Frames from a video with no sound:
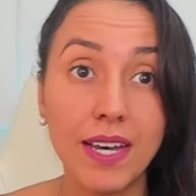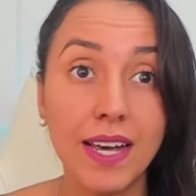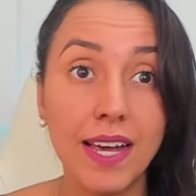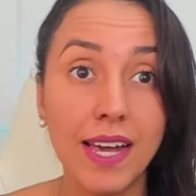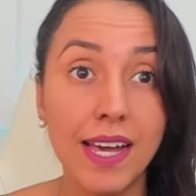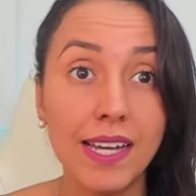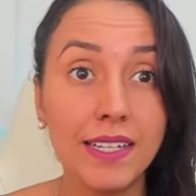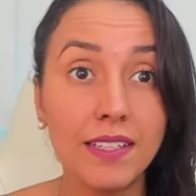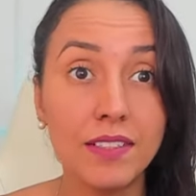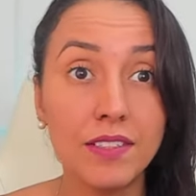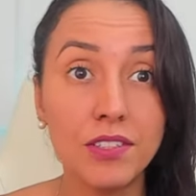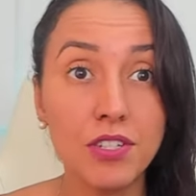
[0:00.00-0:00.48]

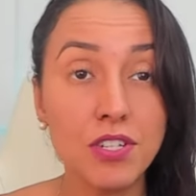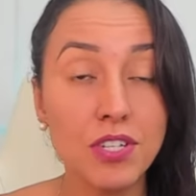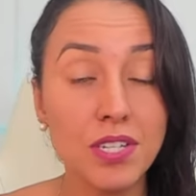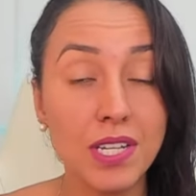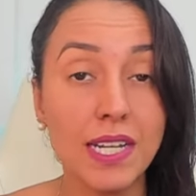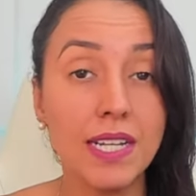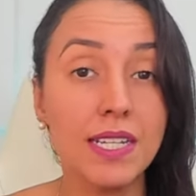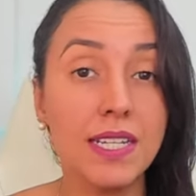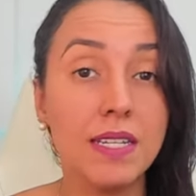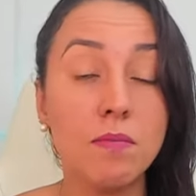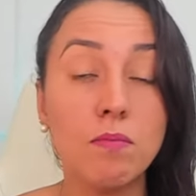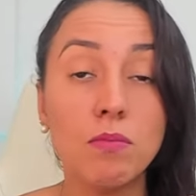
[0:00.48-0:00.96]
And
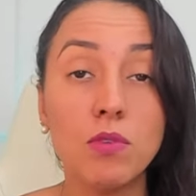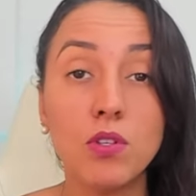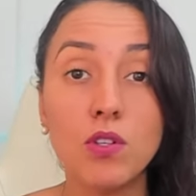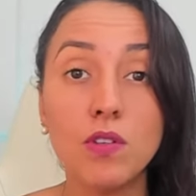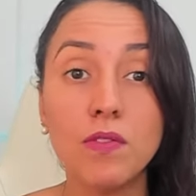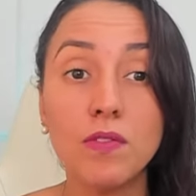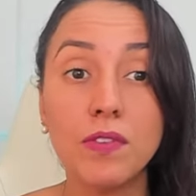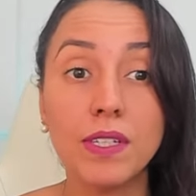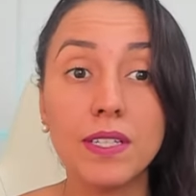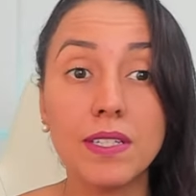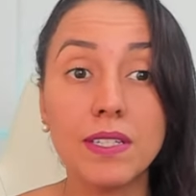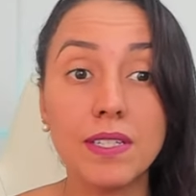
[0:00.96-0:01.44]
understanding
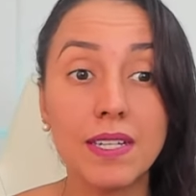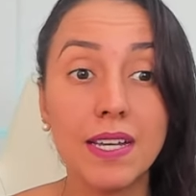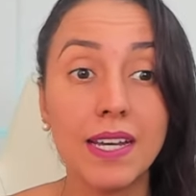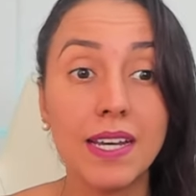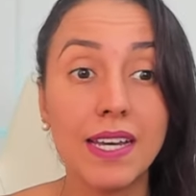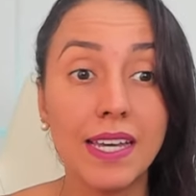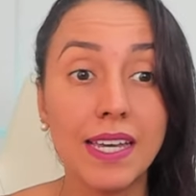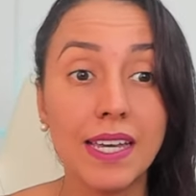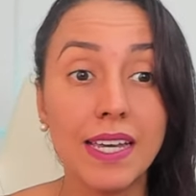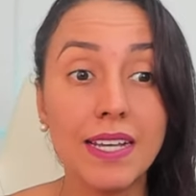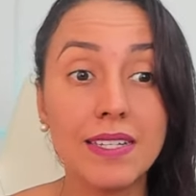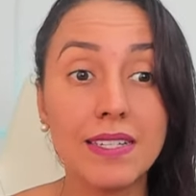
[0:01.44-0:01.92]
movies
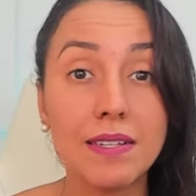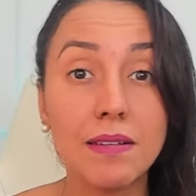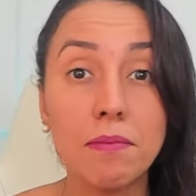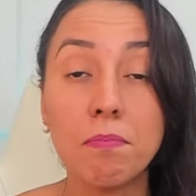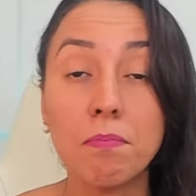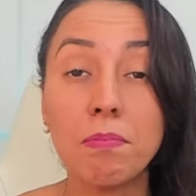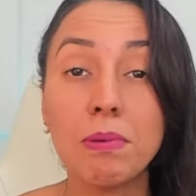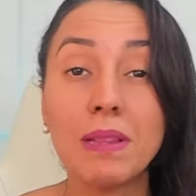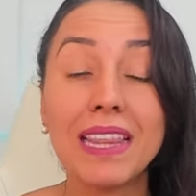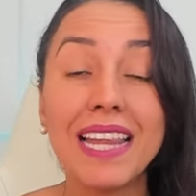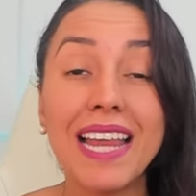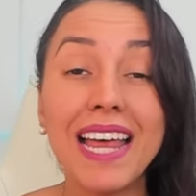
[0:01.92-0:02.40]
is a
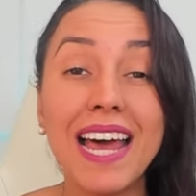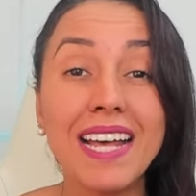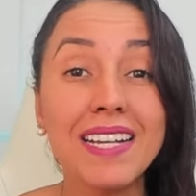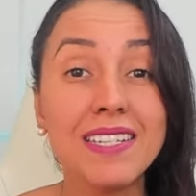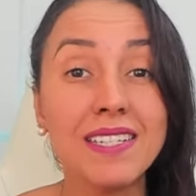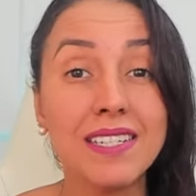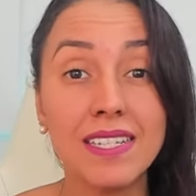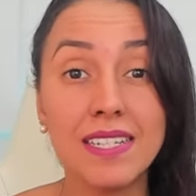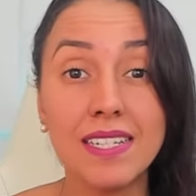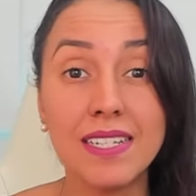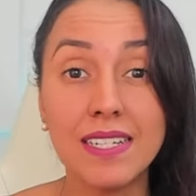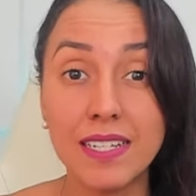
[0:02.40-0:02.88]

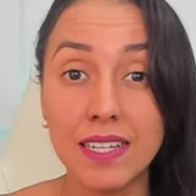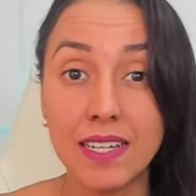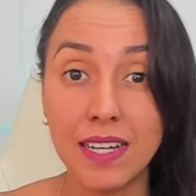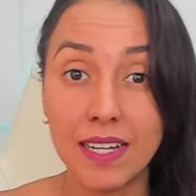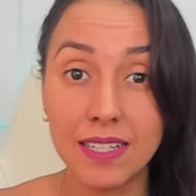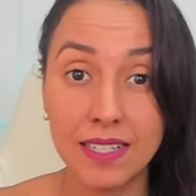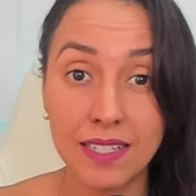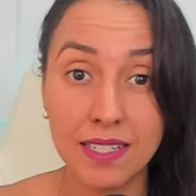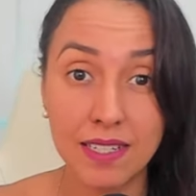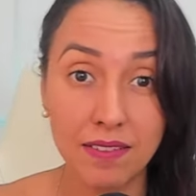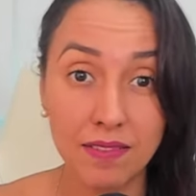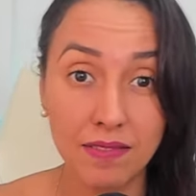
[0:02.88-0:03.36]
pleasant
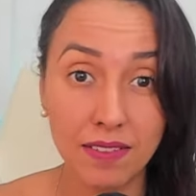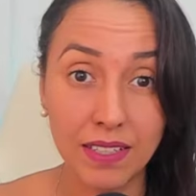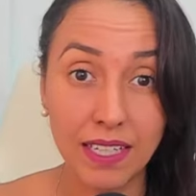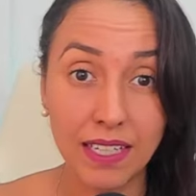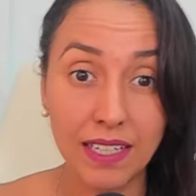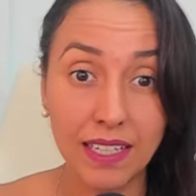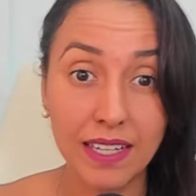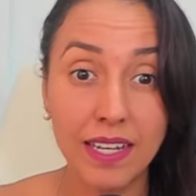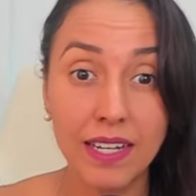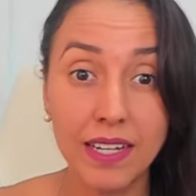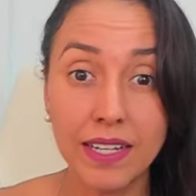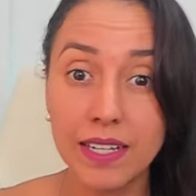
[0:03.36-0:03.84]
activity,